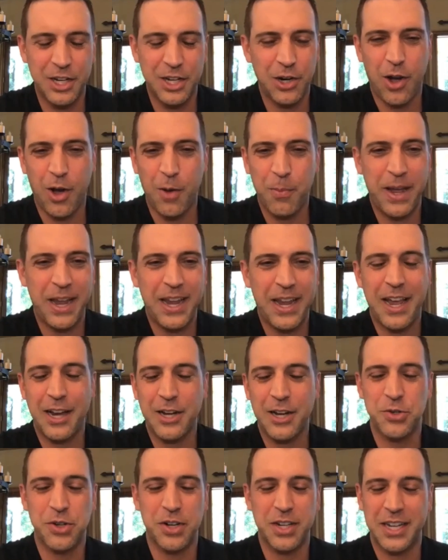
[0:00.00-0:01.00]
I'll pay
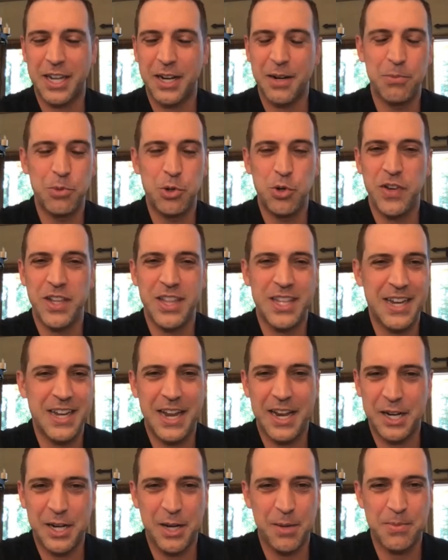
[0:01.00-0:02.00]
extra to get a movie the day
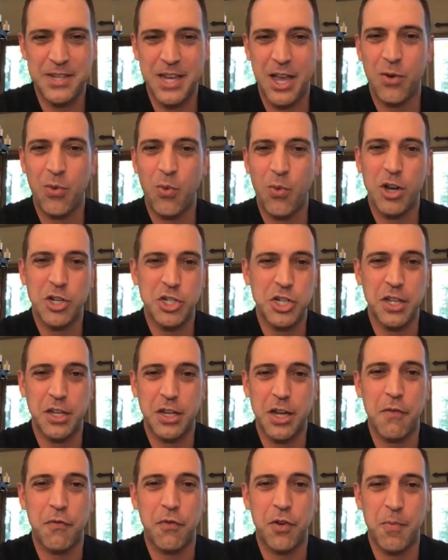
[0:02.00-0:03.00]
it comes out and watch it in the
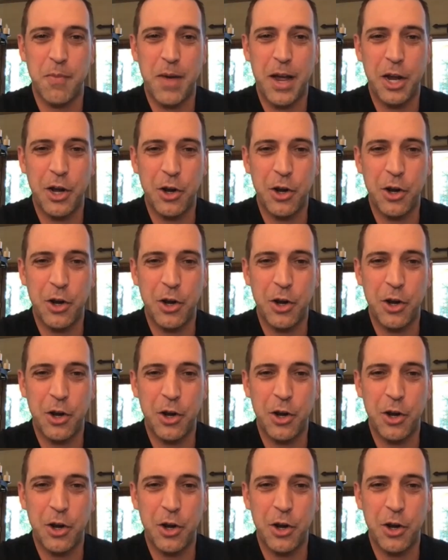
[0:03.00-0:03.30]
comfort of my